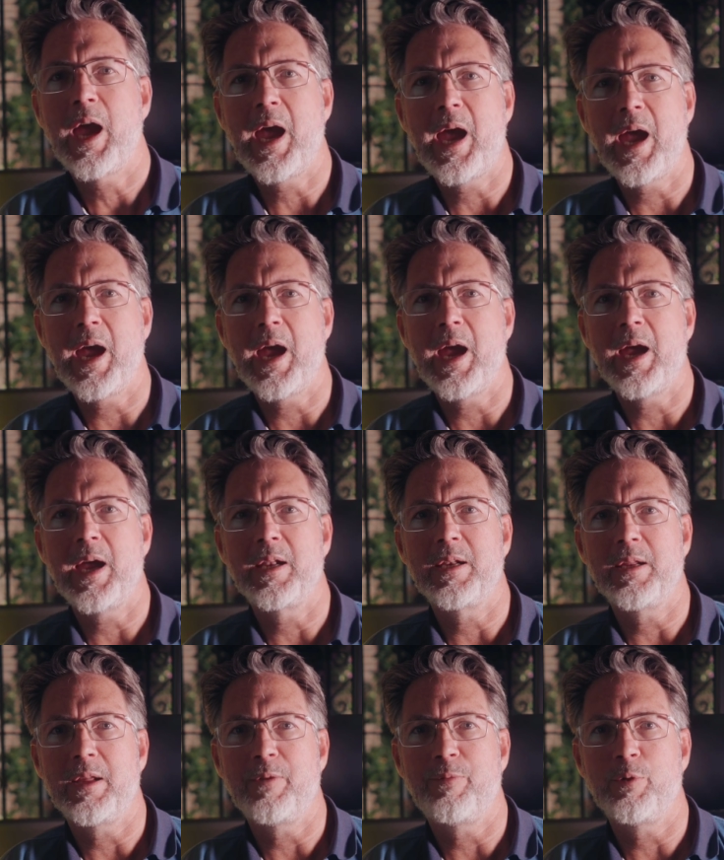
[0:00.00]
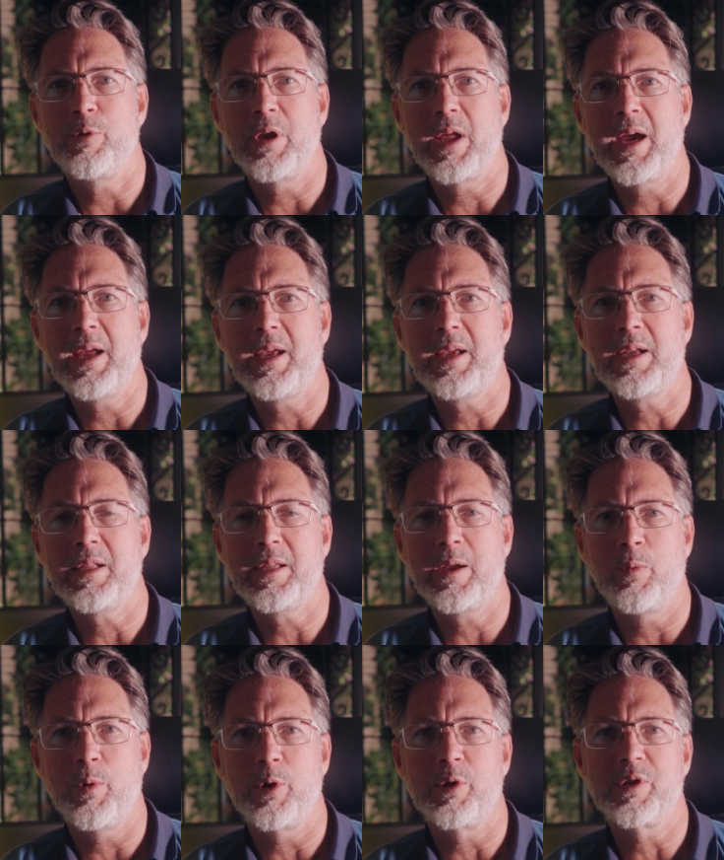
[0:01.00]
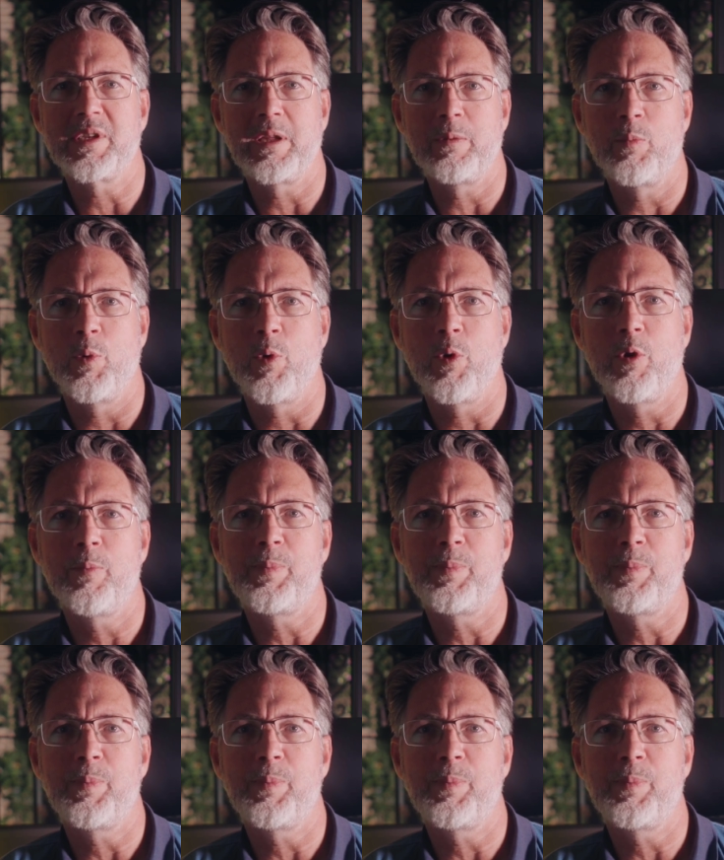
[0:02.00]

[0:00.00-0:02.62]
And if you like it and want to see more,